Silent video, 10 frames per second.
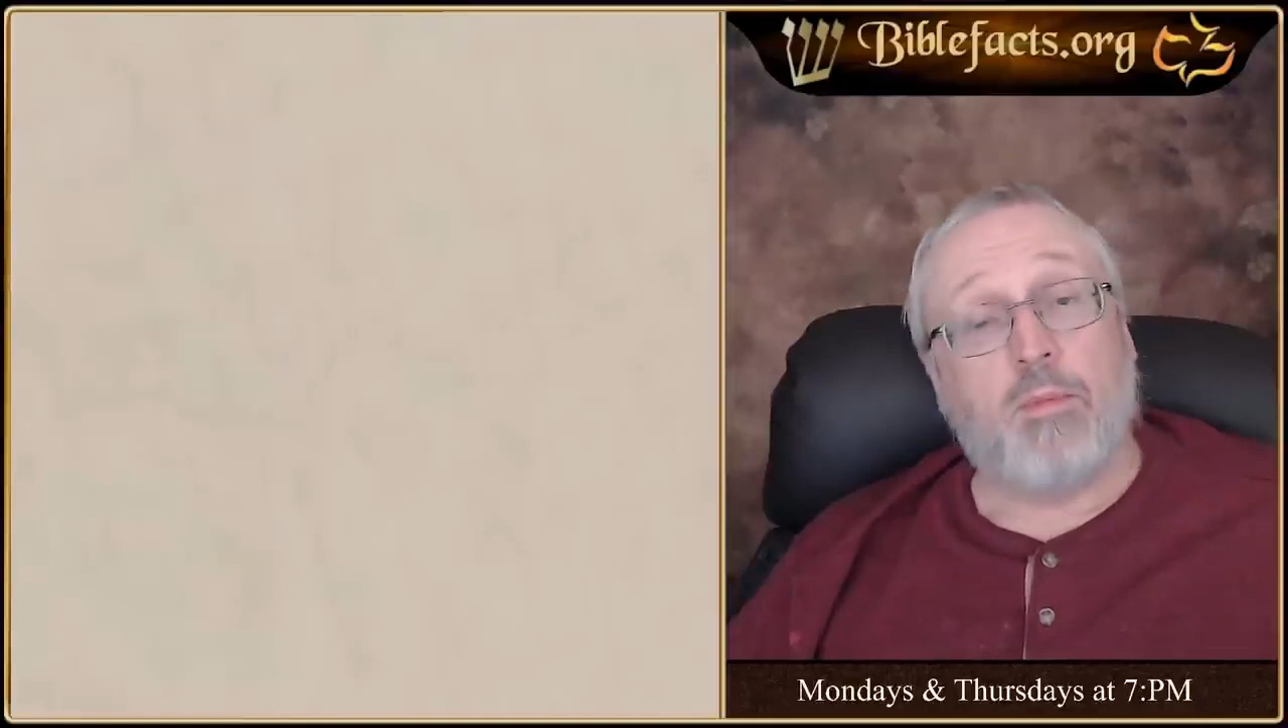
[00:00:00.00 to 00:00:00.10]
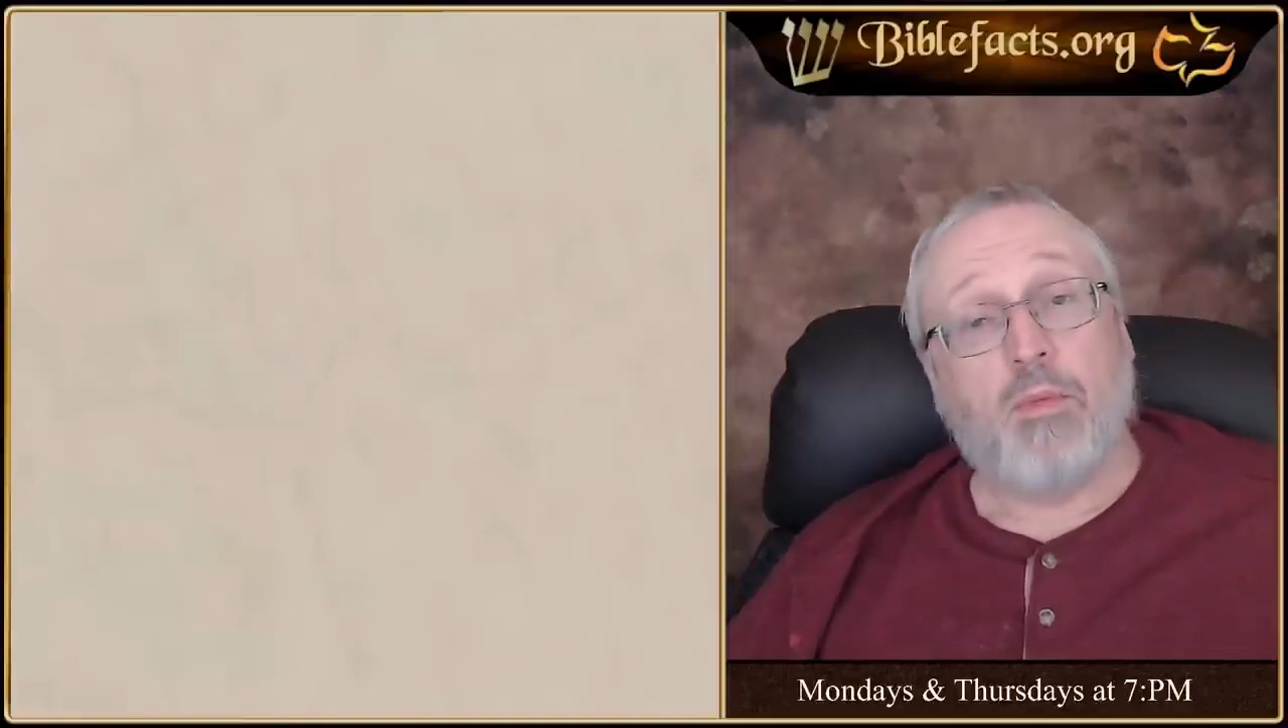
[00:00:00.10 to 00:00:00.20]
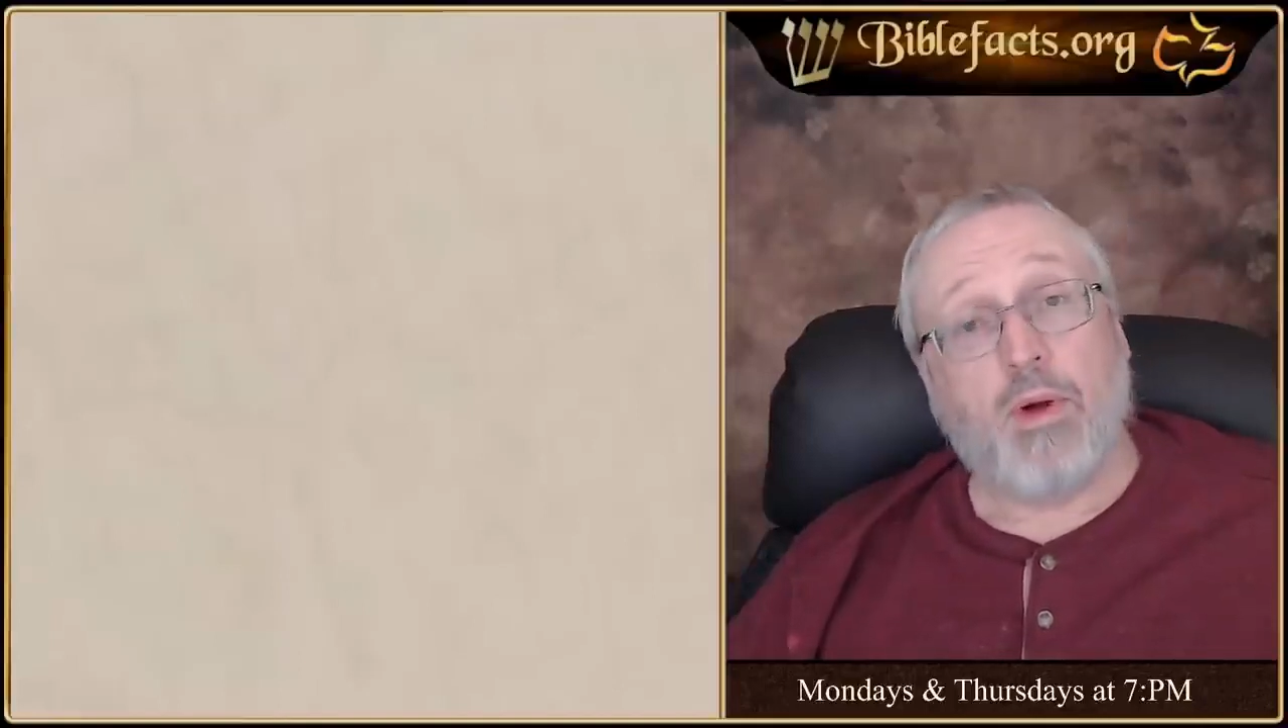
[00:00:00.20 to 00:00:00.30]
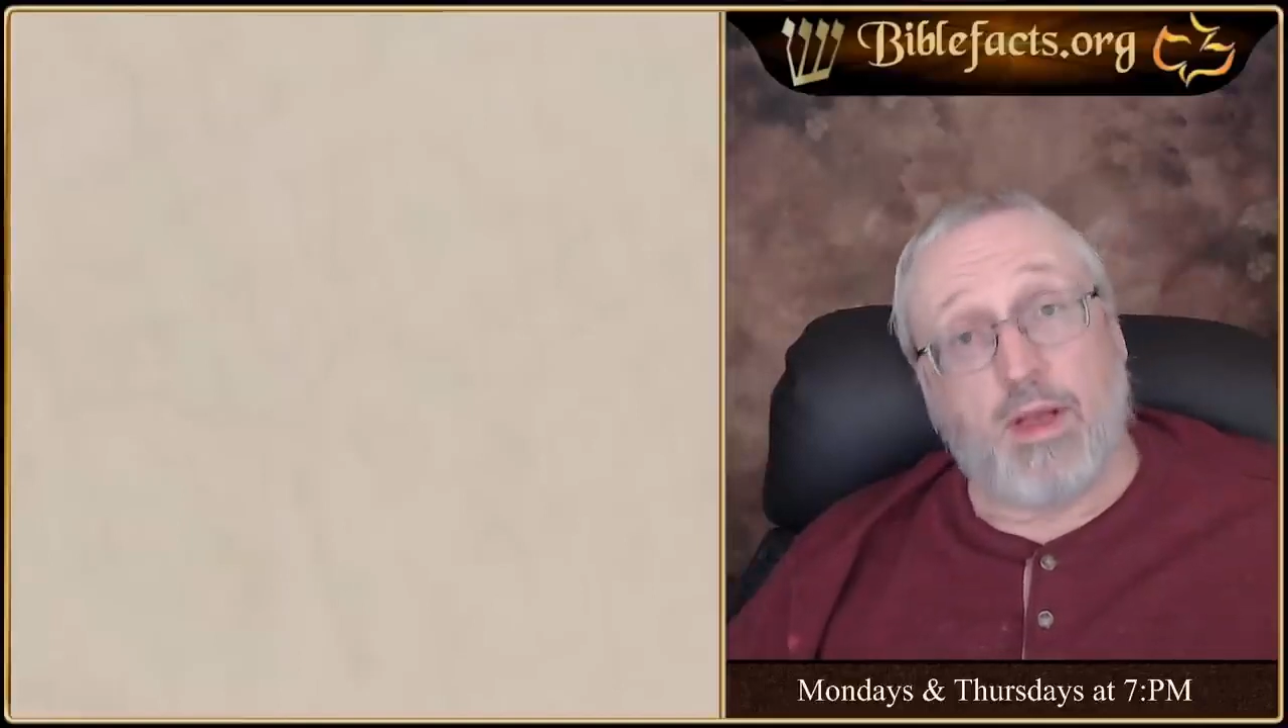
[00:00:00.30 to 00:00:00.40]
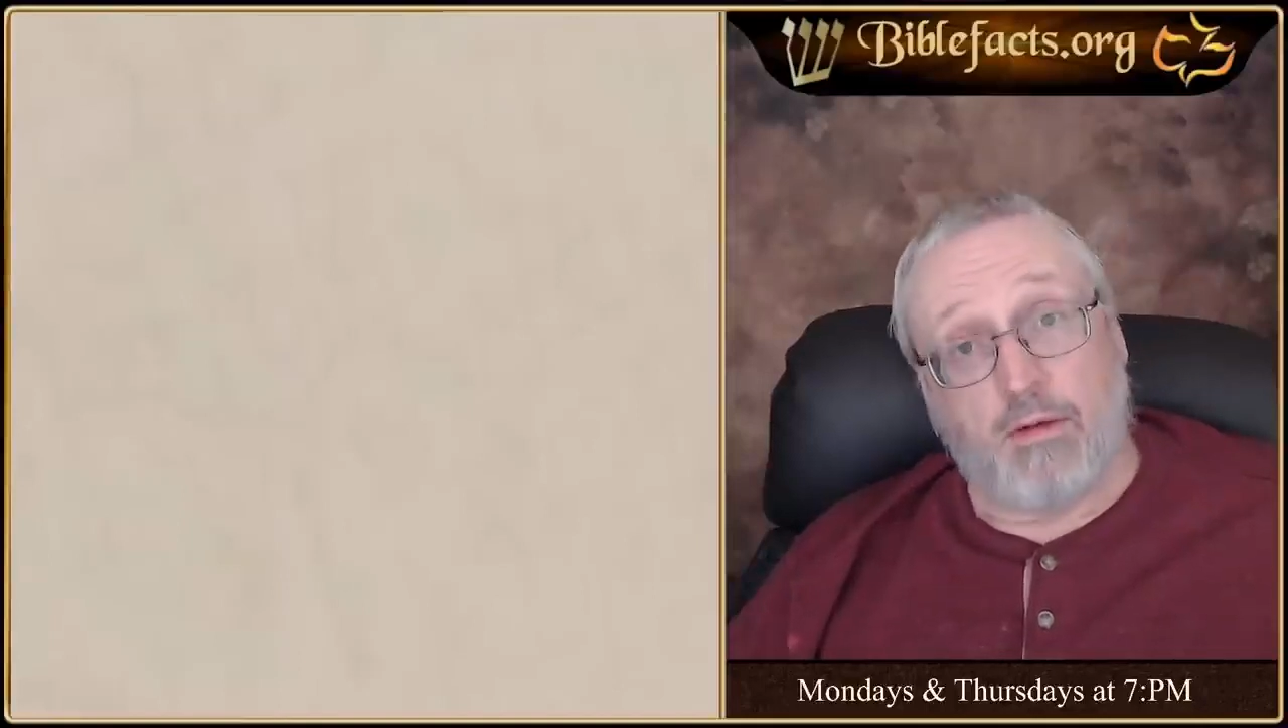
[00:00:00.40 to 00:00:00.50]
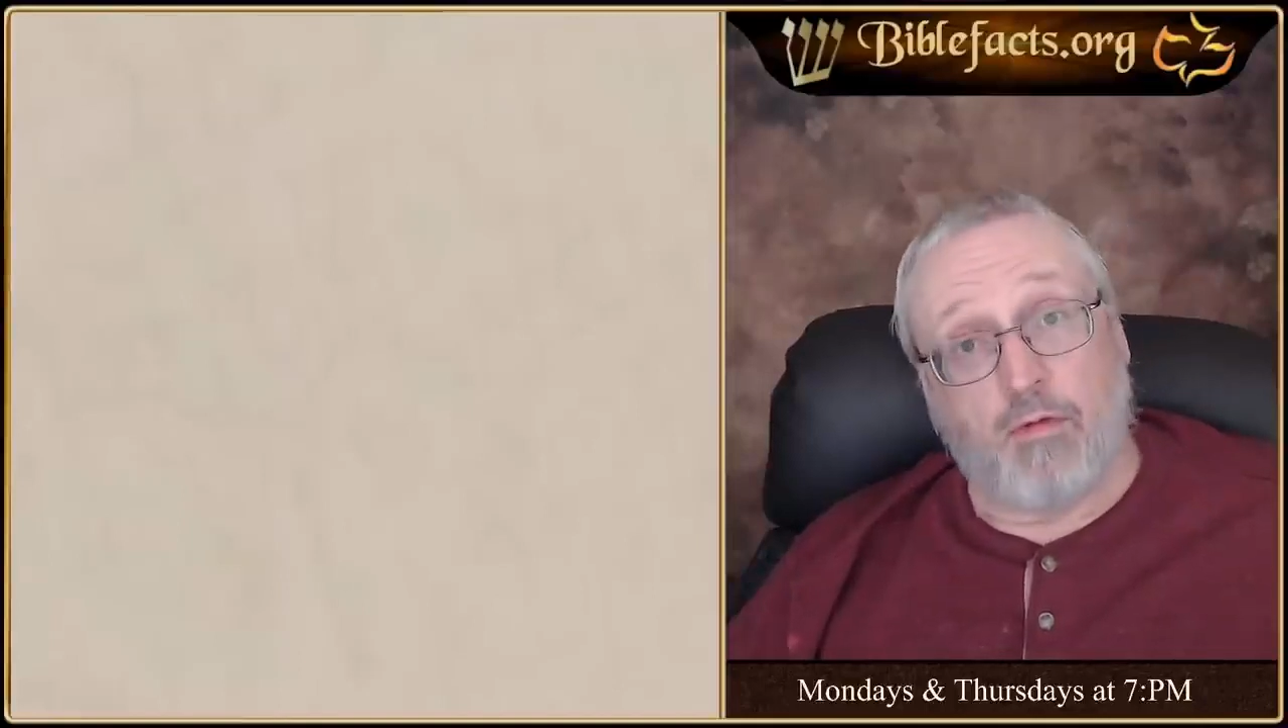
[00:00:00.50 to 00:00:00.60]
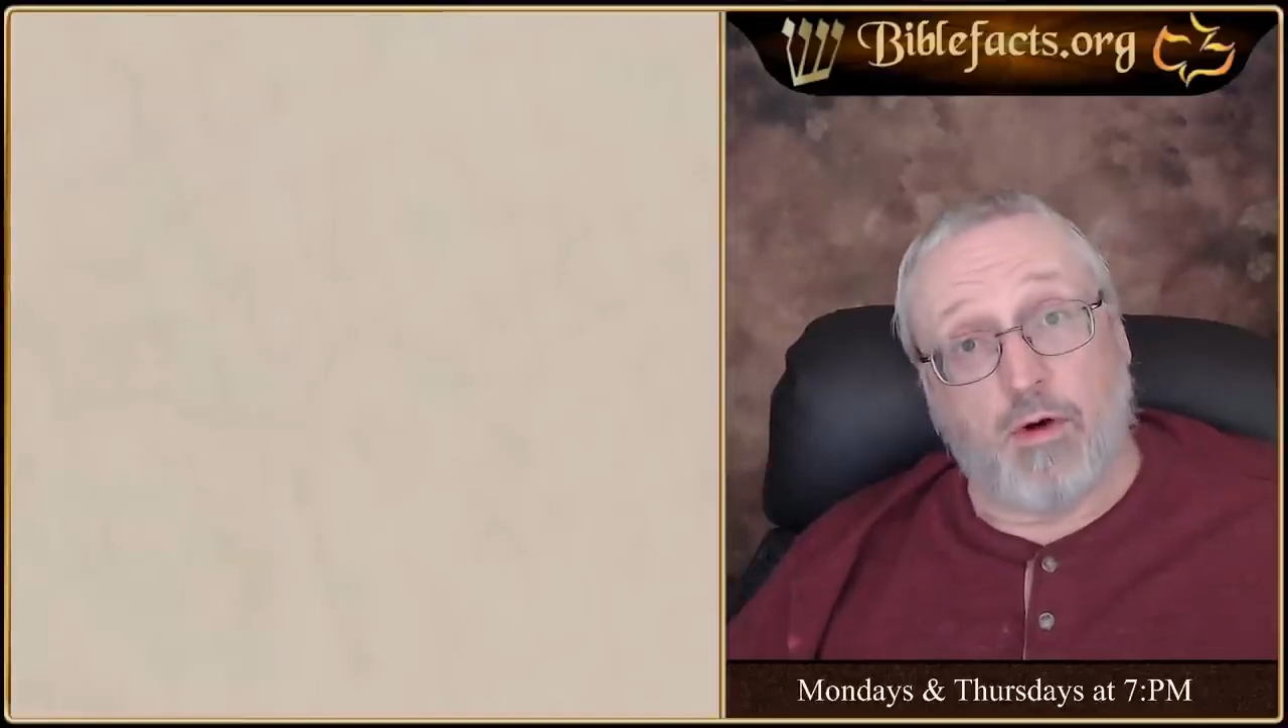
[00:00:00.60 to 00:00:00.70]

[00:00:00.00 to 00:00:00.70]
been praying